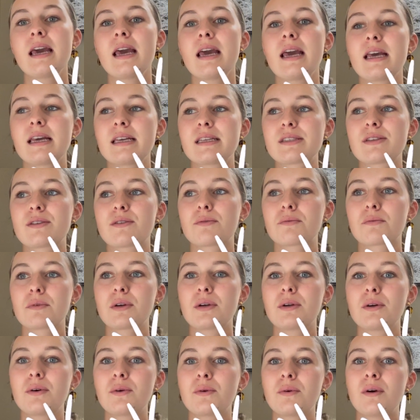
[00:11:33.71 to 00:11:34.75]
is
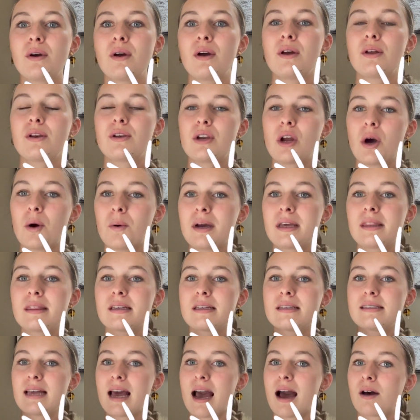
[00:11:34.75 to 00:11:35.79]
through knowing the
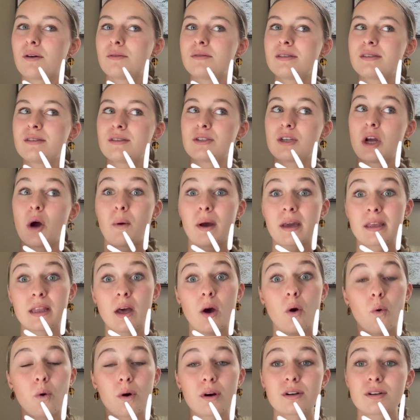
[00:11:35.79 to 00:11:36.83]
sounds, knowing the
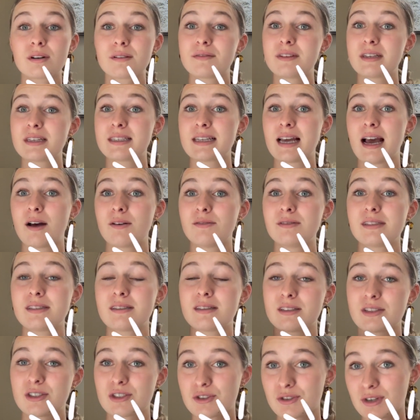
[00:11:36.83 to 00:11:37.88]
order of the sounds,
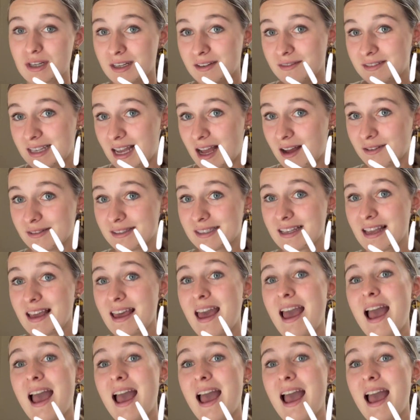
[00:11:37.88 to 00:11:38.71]
the string of sounds,